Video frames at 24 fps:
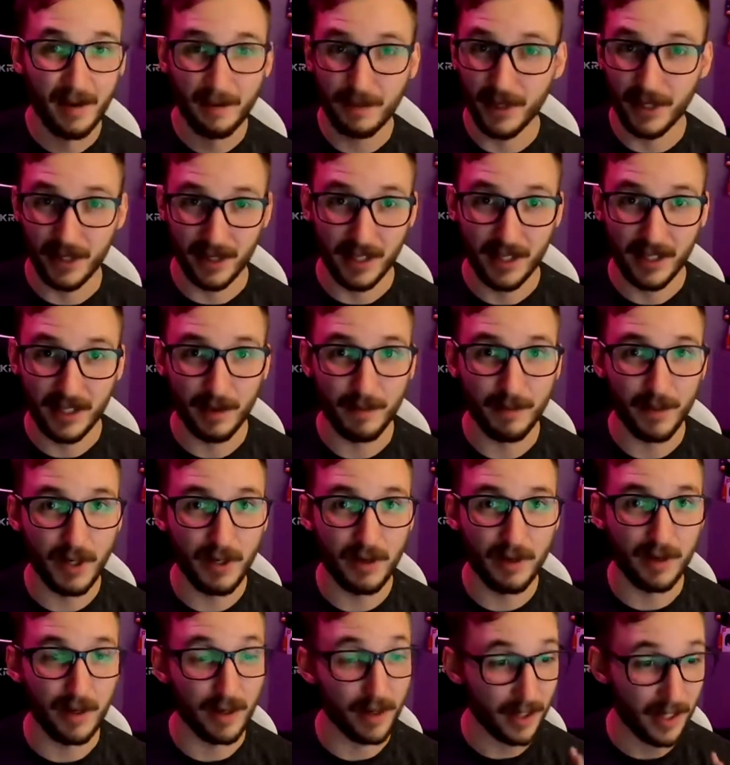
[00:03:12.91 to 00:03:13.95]
But this
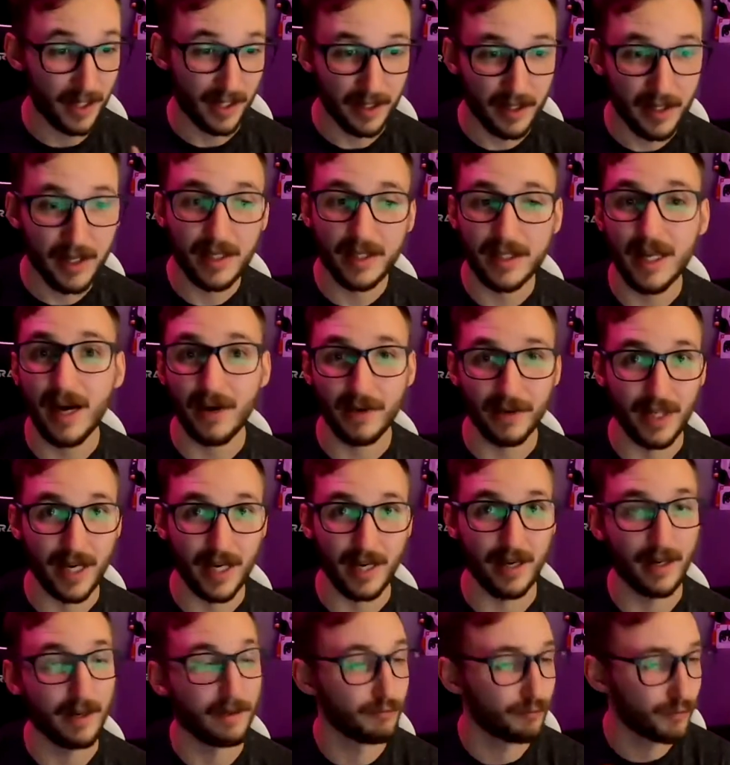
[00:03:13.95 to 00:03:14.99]
computer is
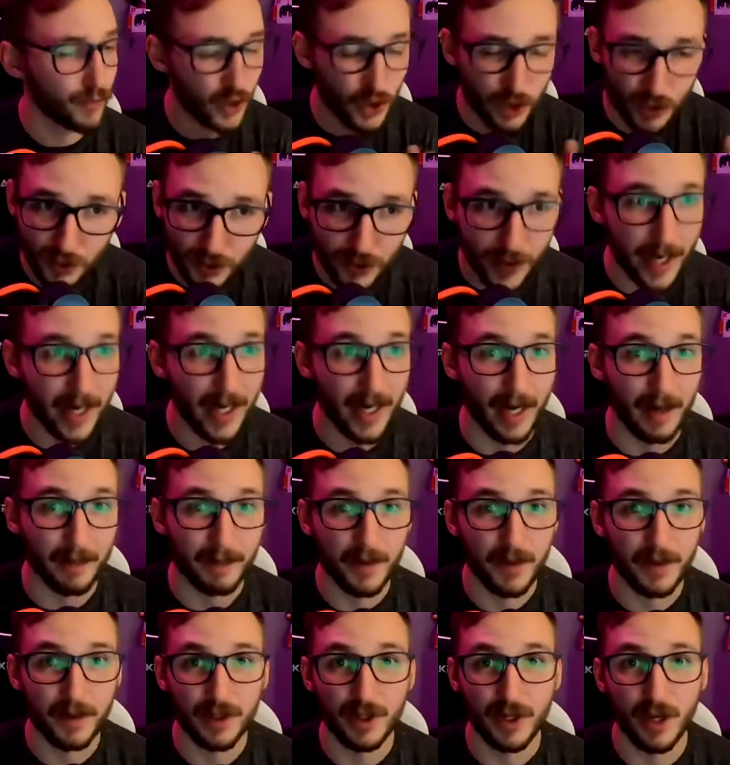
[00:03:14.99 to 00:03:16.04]
outdated, straight
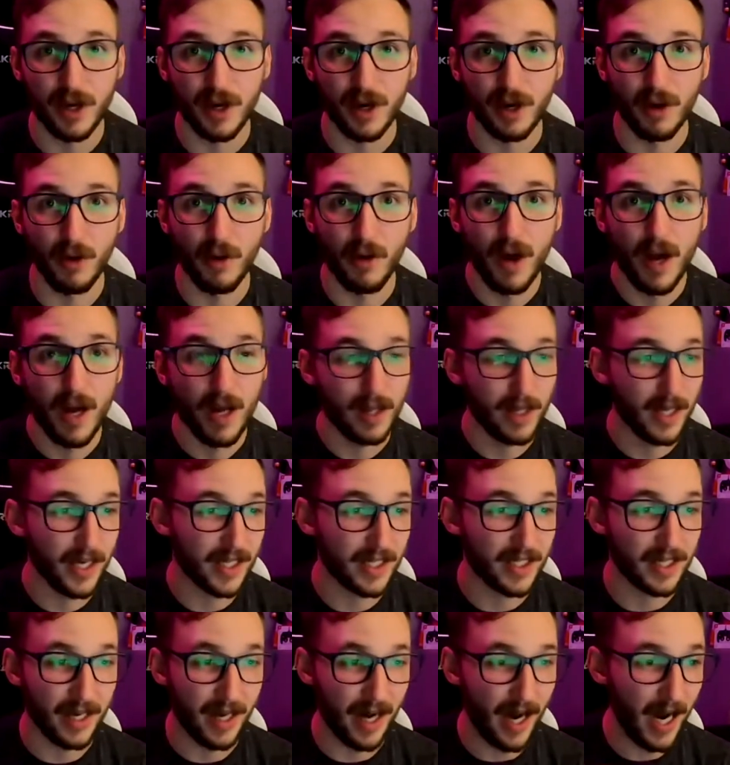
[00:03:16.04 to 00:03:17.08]
up. So, like I
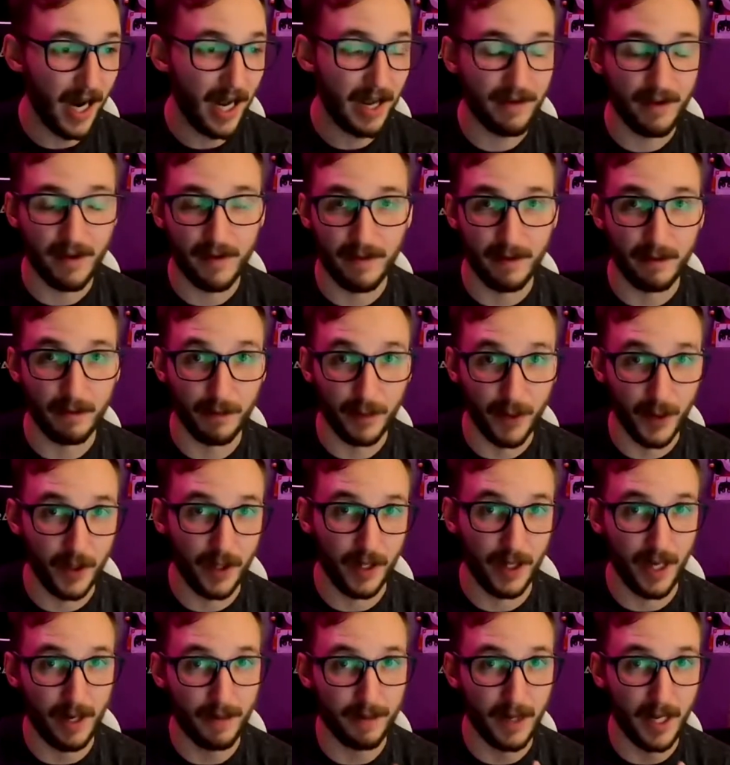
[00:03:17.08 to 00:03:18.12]
said, I haven't even
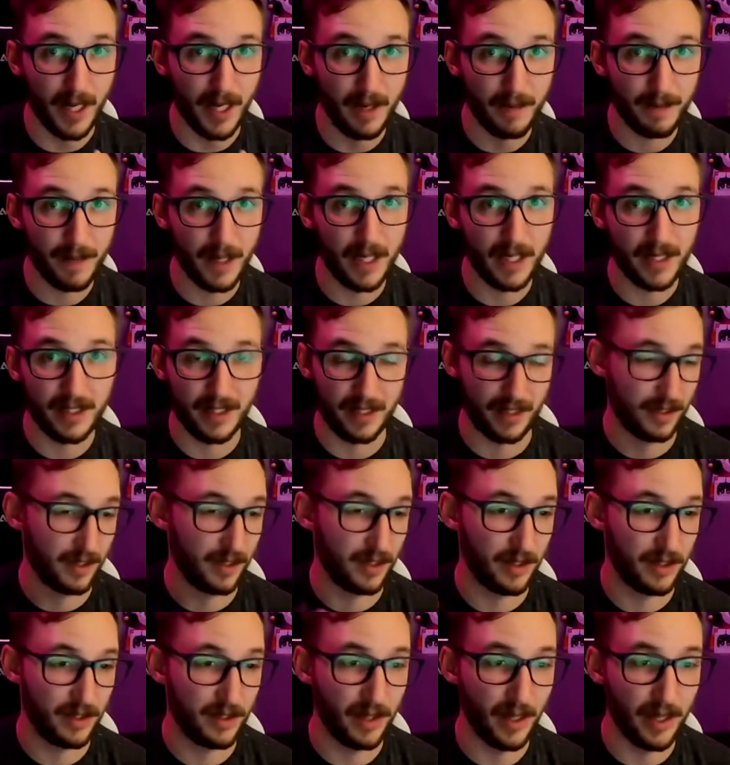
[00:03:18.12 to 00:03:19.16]
booted up
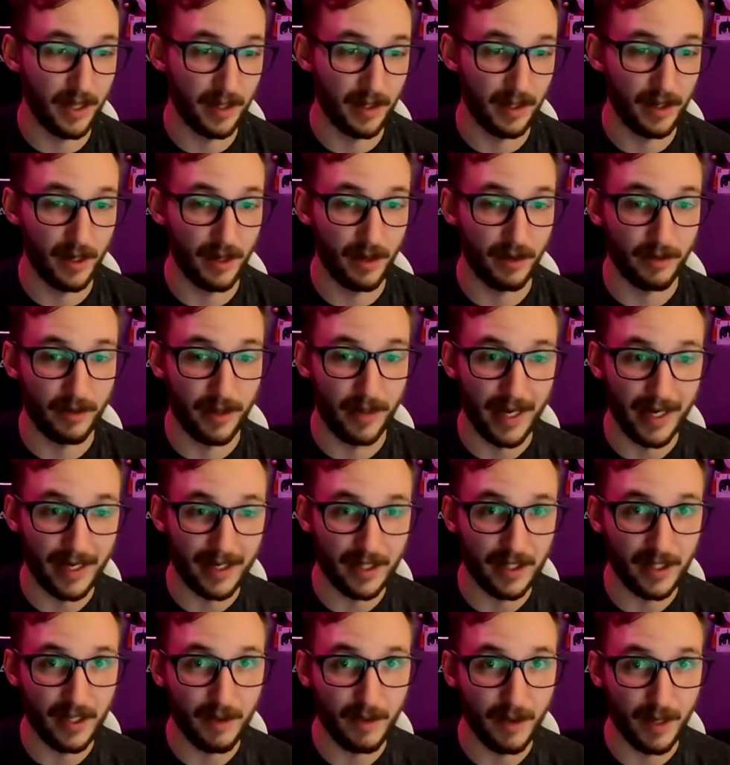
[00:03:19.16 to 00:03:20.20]
Apex, let alone
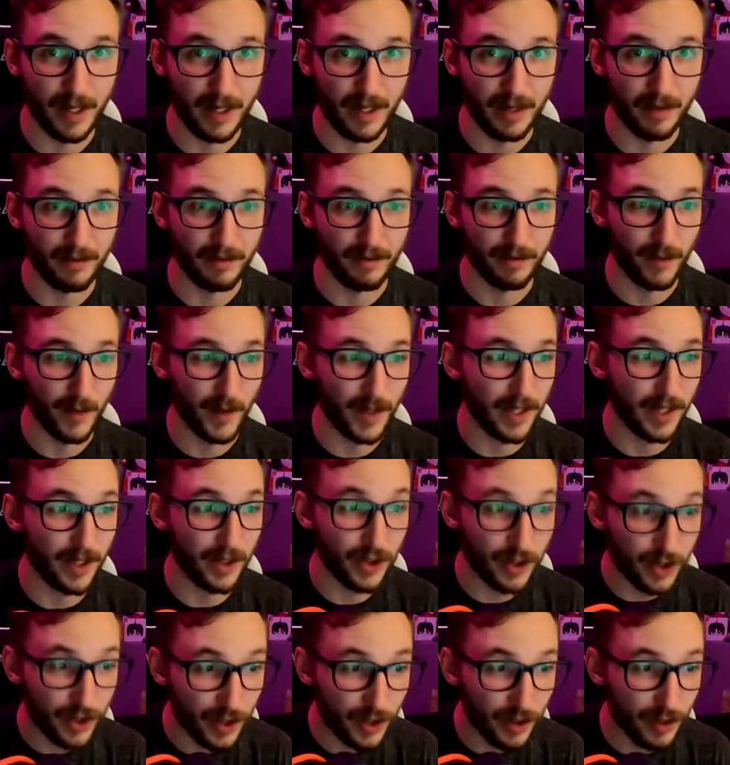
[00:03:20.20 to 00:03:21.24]
see what it can really
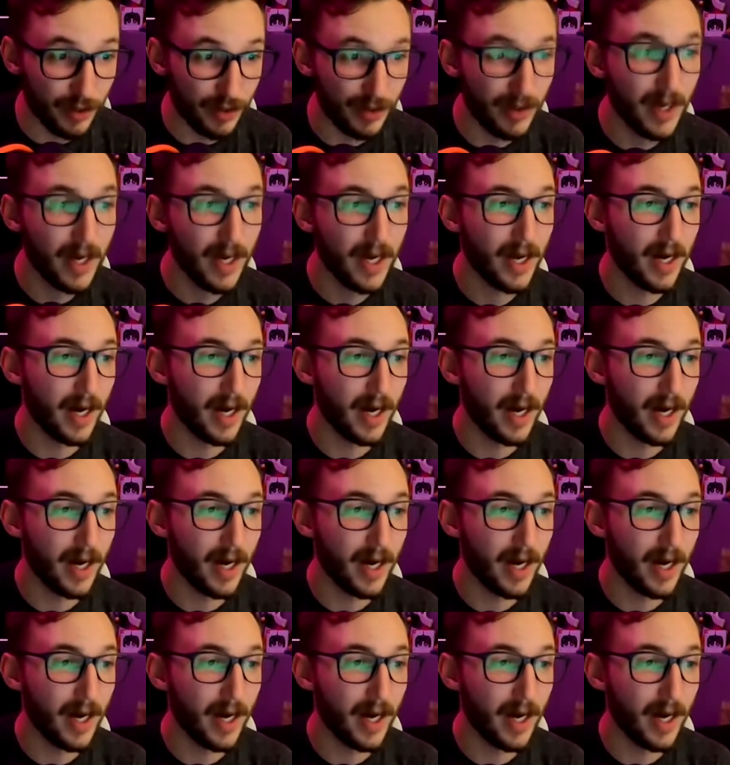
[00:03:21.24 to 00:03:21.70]
do.